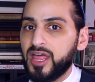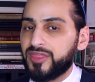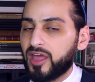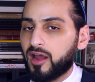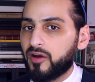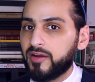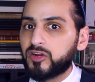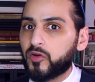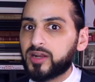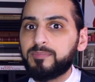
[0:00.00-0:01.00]
they are
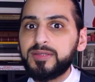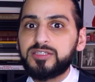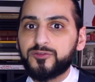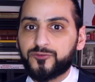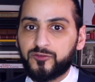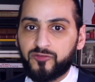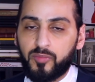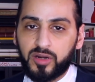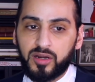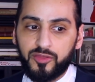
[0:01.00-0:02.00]
incredibly different from
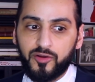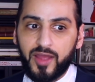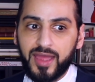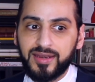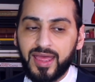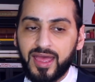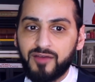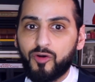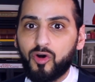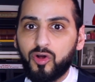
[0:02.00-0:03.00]
one another and
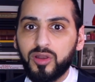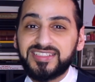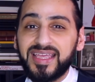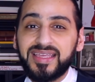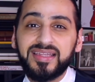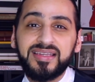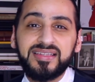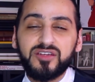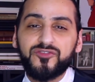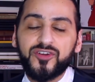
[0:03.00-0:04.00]
have all taken
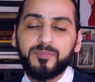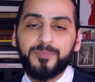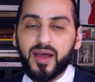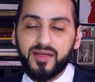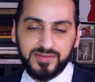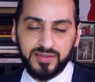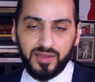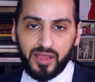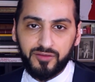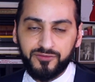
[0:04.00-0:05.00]
different paths in
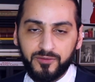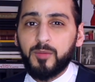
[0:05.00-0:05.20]
life.